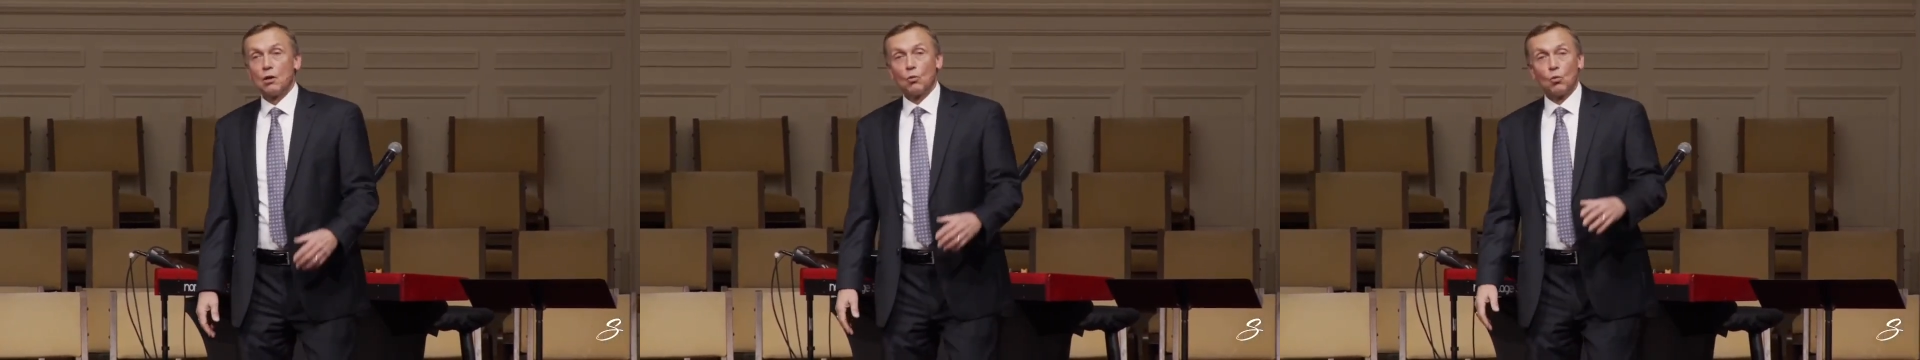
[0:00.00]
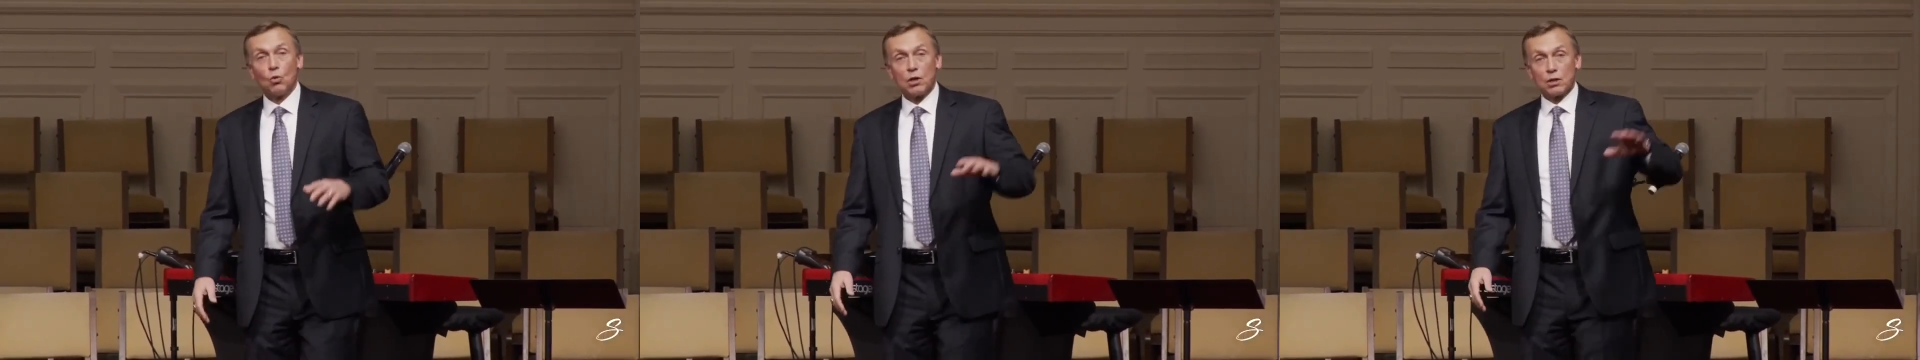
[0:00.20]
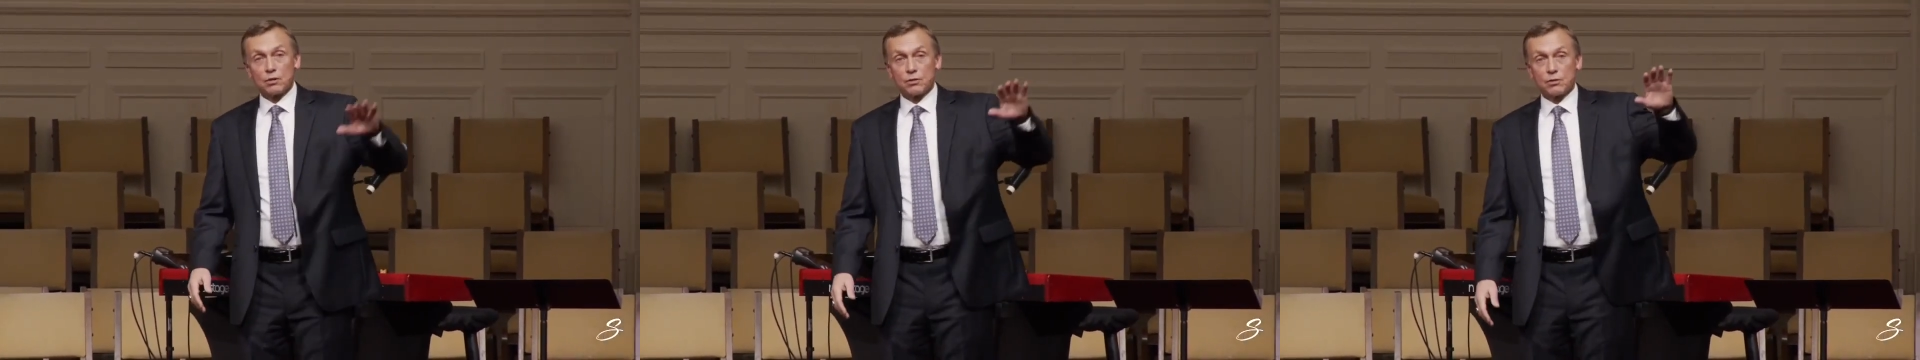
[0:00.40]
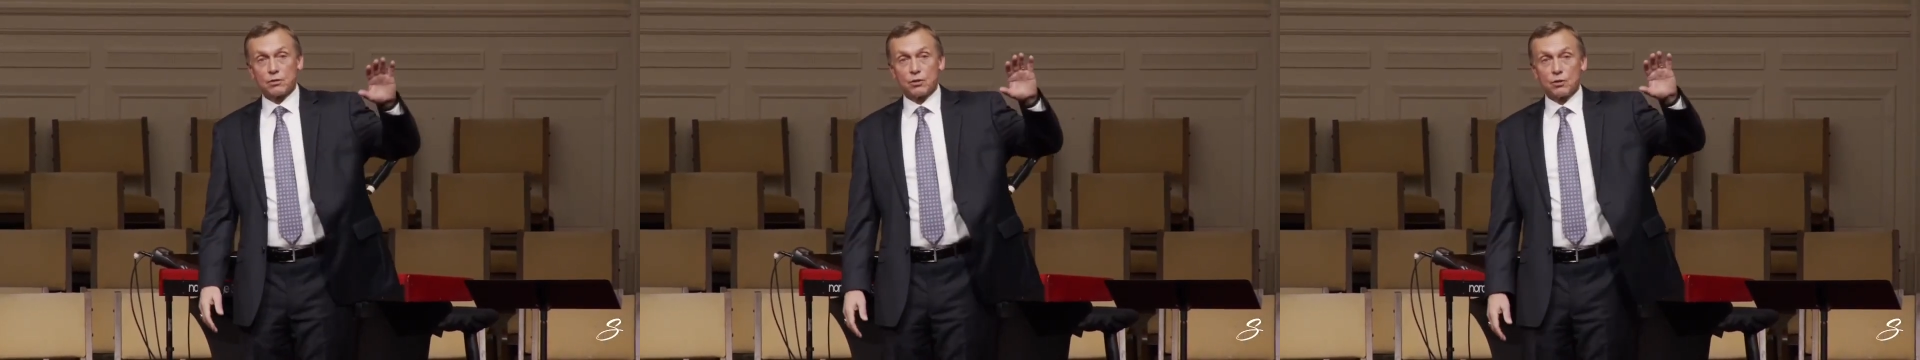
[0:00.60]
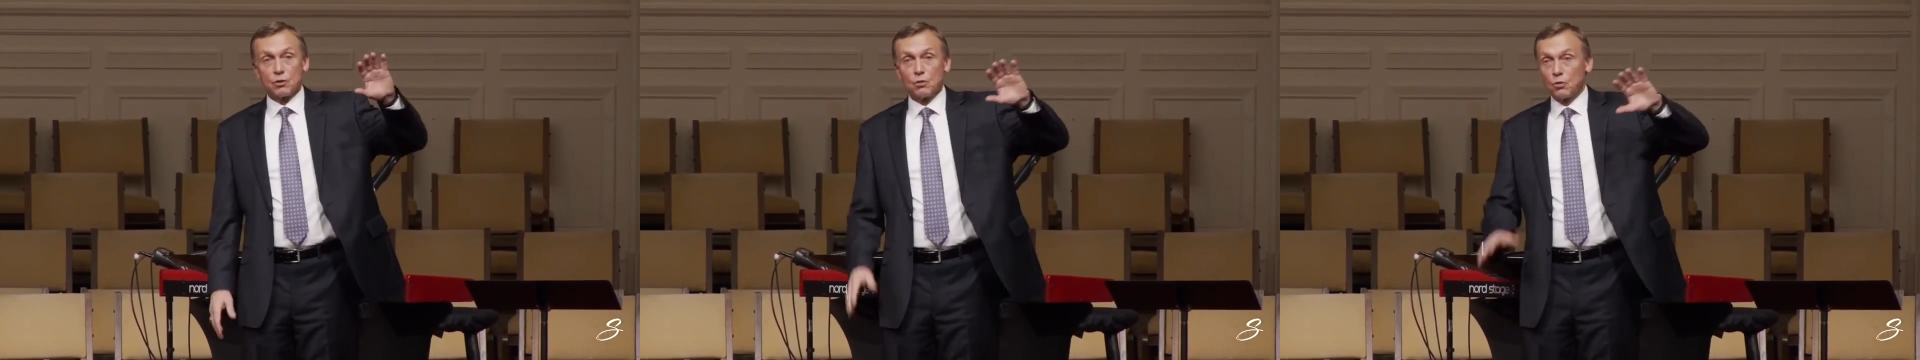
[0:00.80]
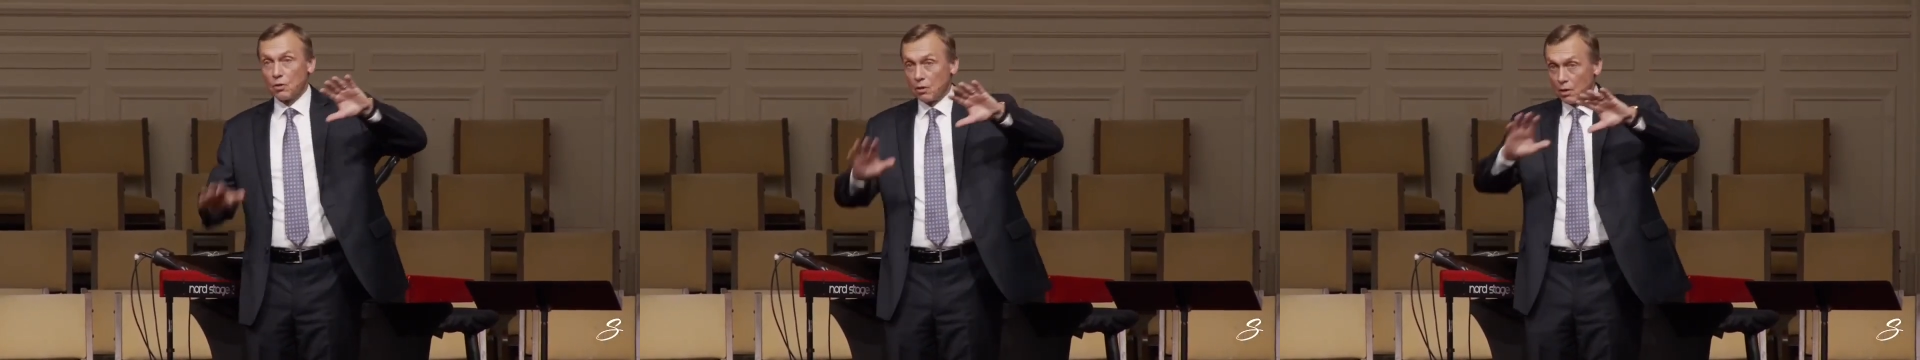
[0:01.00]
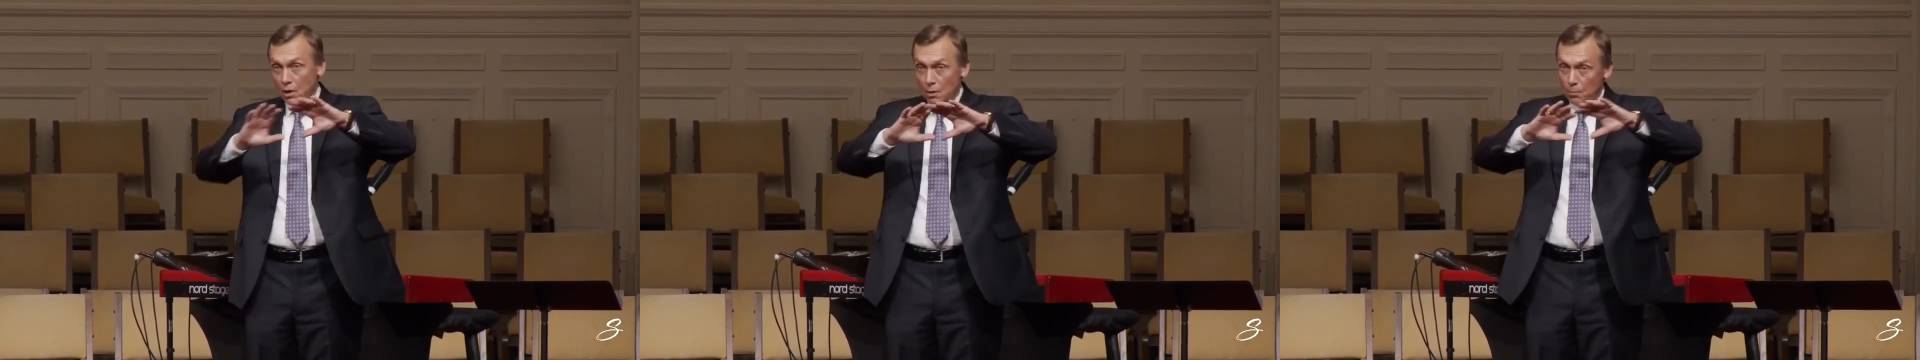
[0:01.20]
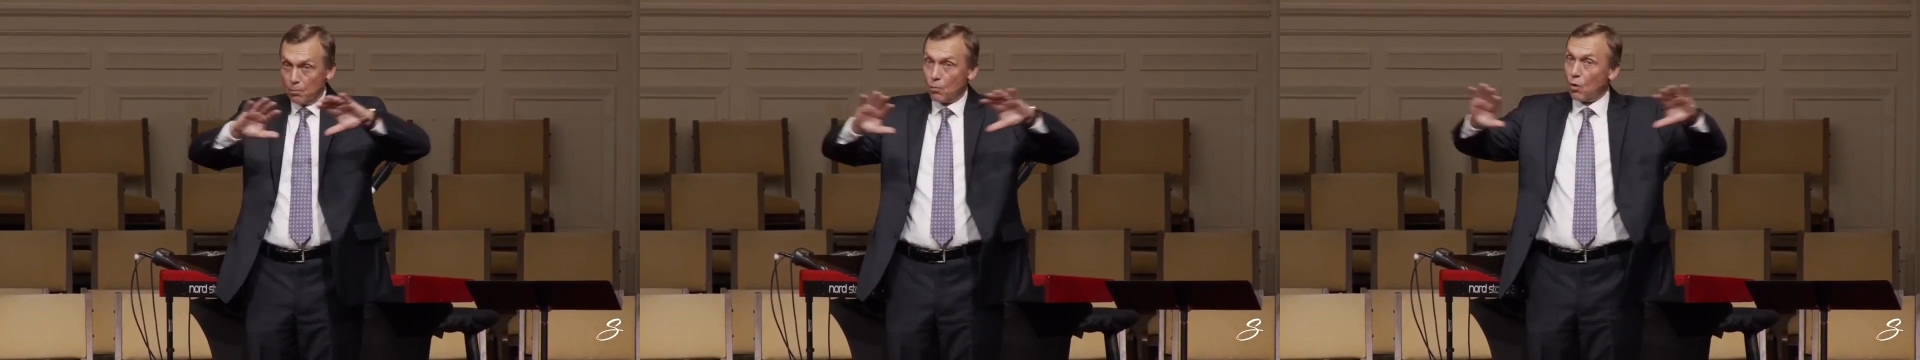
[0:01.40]
was to
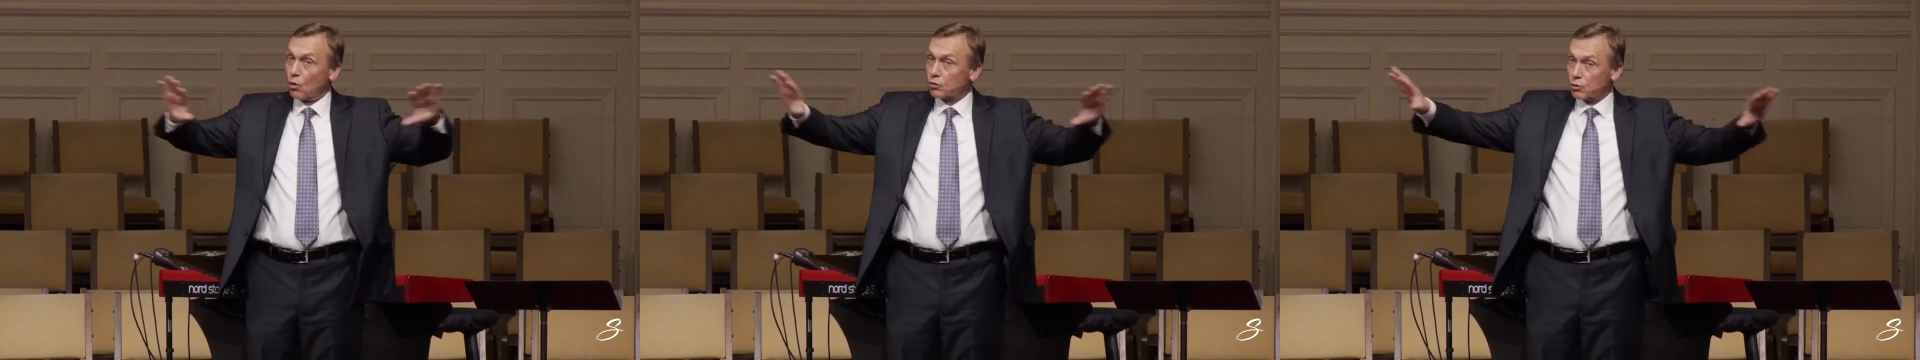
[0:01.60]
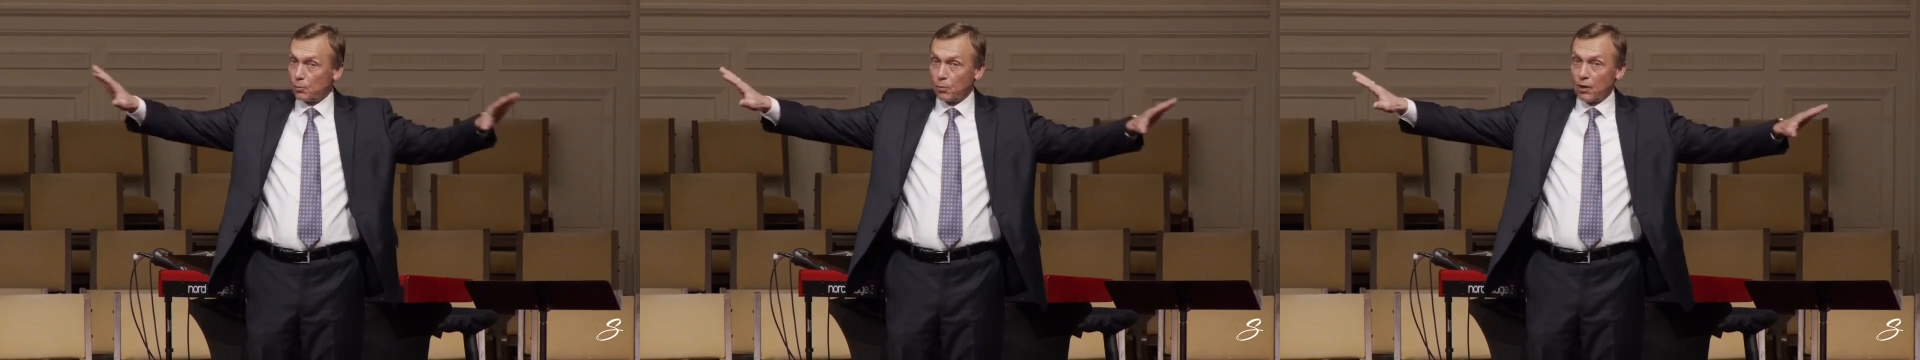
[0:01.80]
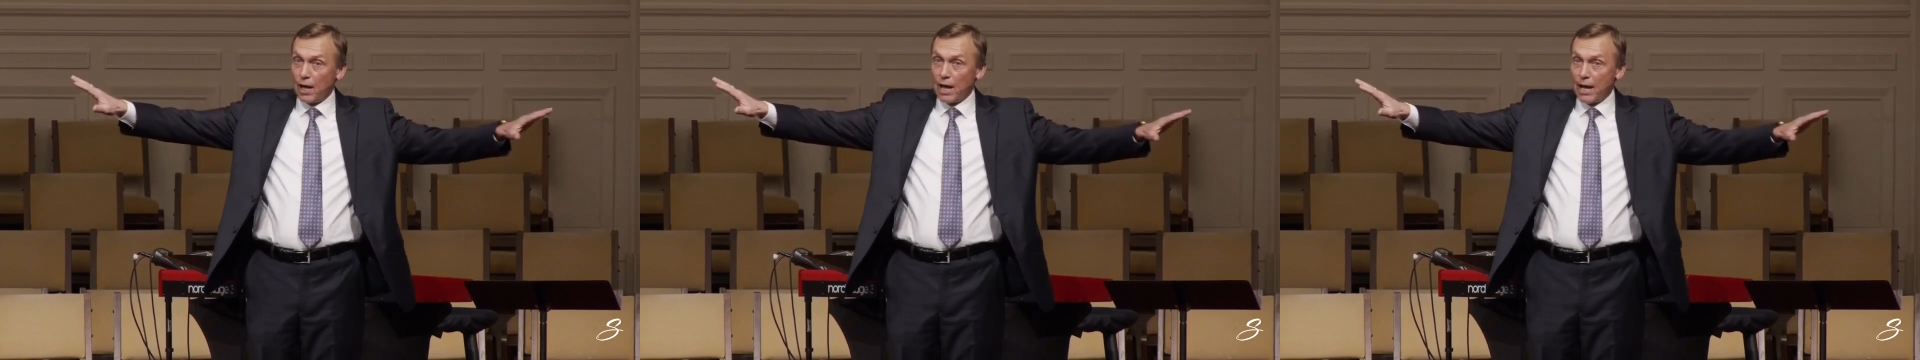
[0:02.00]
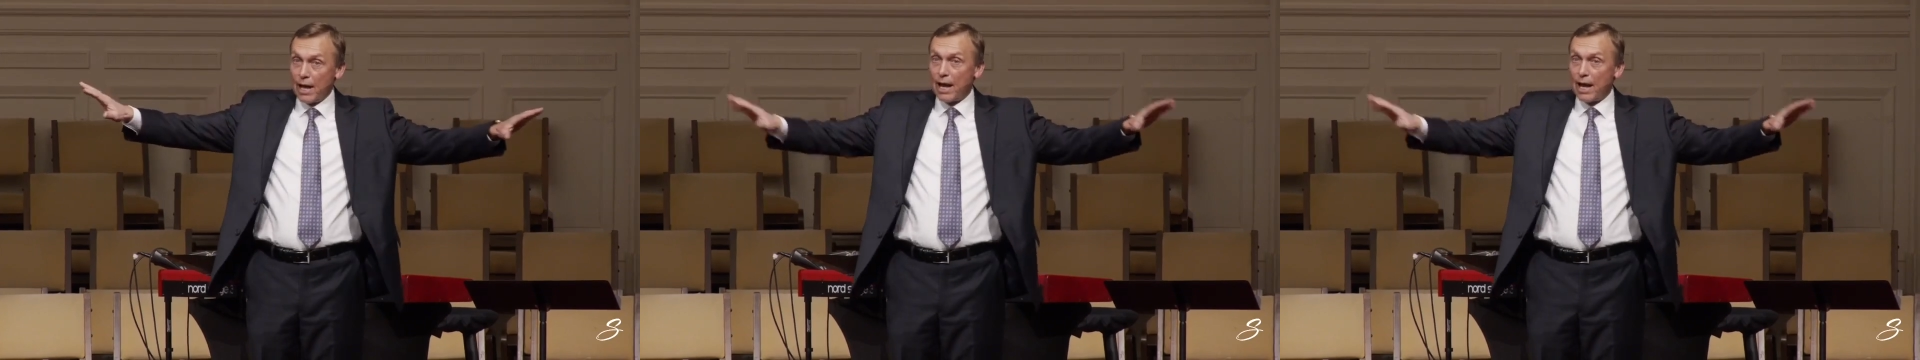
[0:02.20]
multiply